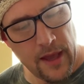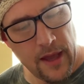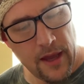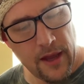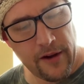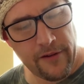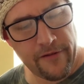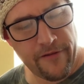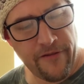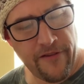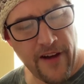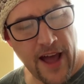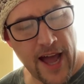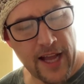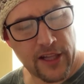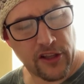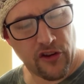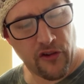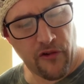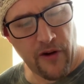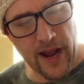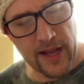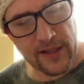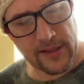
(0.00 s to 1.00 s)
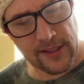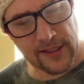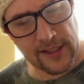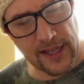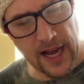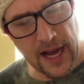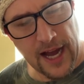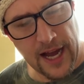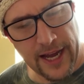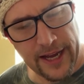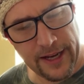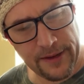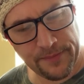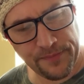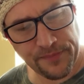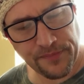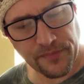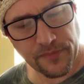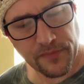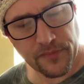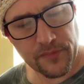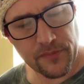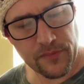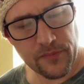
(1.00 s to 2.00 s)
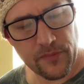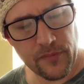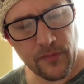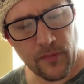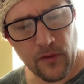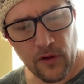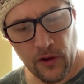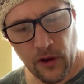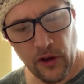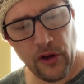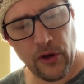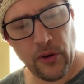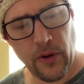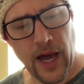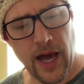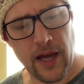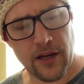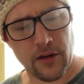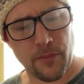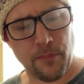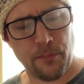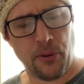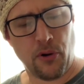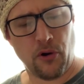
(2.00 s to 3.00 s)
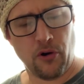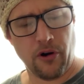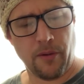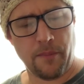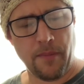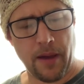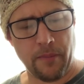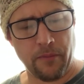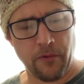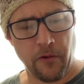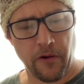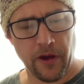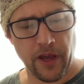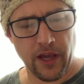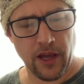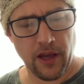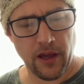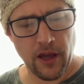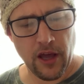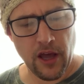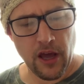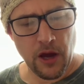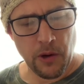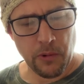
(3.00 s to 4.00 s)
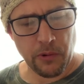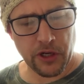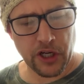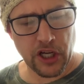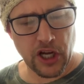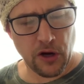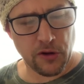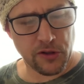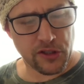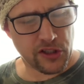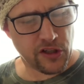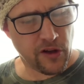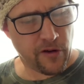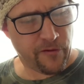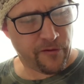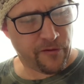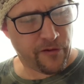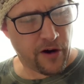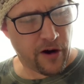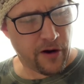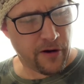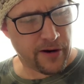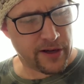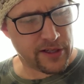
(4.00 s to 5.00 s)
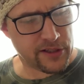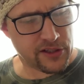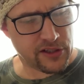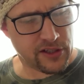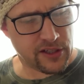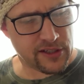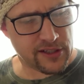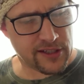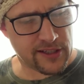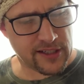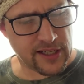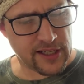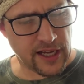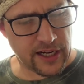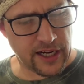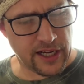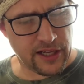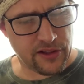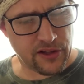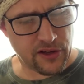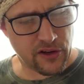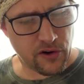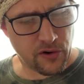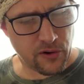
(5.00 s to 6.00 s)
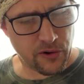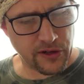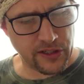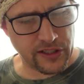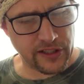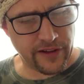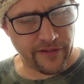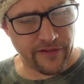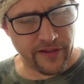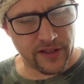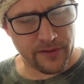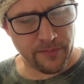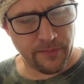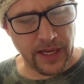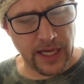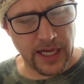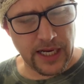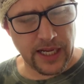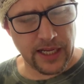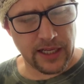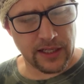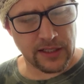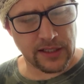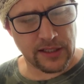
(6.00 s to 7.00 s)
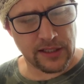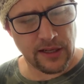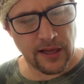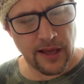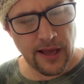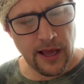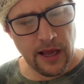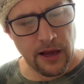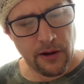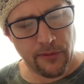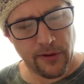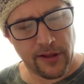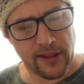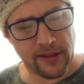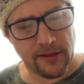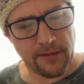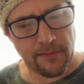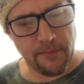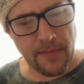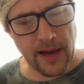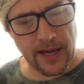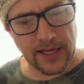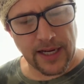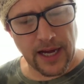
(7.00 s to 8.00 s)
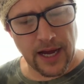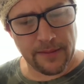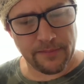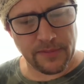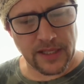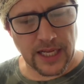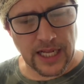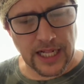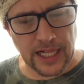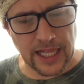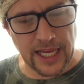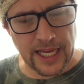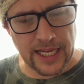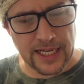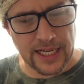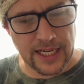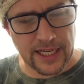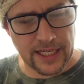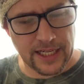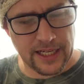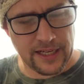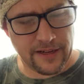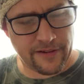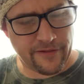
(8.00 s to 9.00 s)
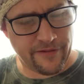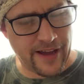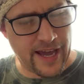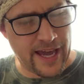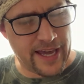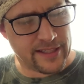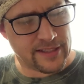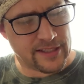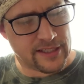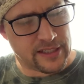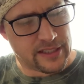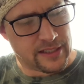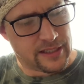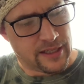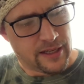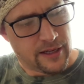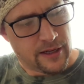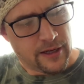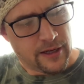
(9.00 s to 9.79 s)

In fact, Grand Sai, who had a poor memory, would go so far as to study the course of his meetings with Madame de Cléda in advance,